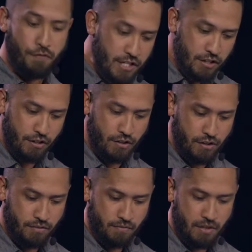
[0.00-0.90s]

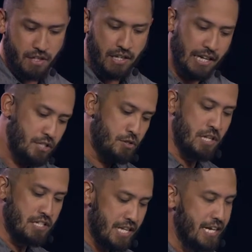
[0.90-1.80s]
physical, let's
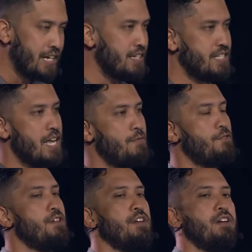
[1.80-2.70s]
take it a step
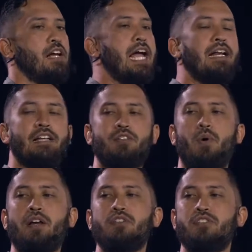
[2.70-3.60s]
further. Hey,
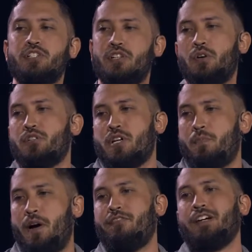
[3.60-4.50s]
why don't you just go
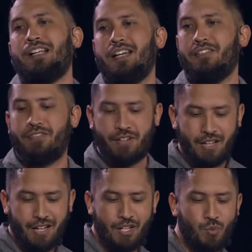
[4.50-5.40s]
jump off a cliff?
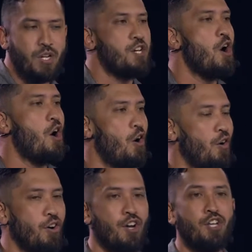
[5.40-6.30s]
Because we
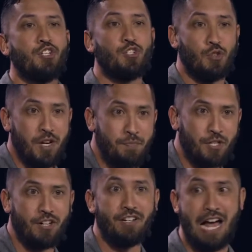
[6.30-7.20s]
know
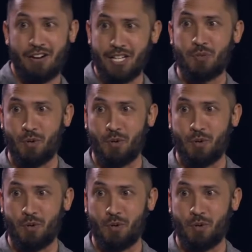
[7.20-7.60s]
scripture, now he's